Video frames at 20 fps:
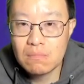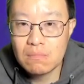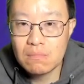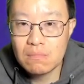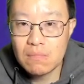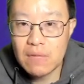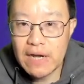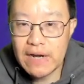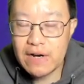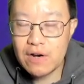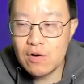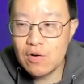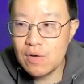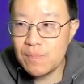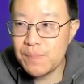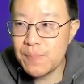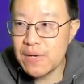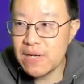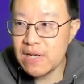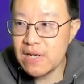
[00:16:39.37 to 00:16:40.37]
It could
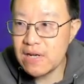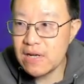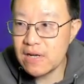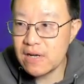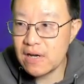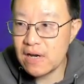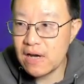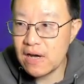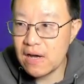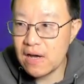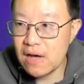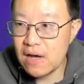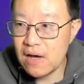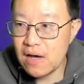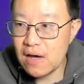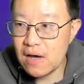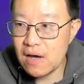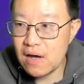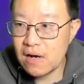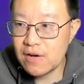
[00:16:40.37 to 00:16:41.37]
be
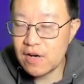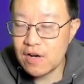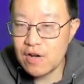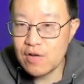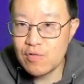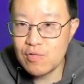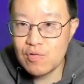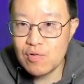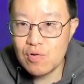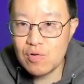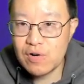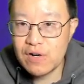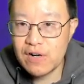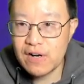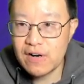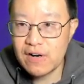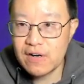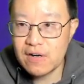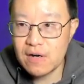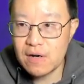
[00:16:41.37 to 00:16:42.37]
as a control
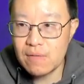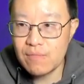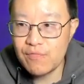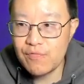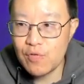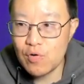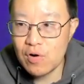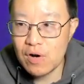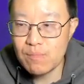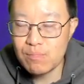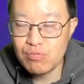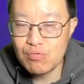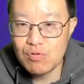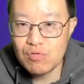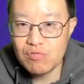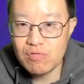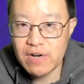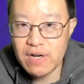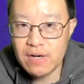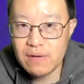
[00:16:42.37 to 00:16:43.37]
system for a
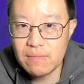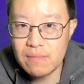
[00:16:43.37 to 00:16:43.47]
brewery.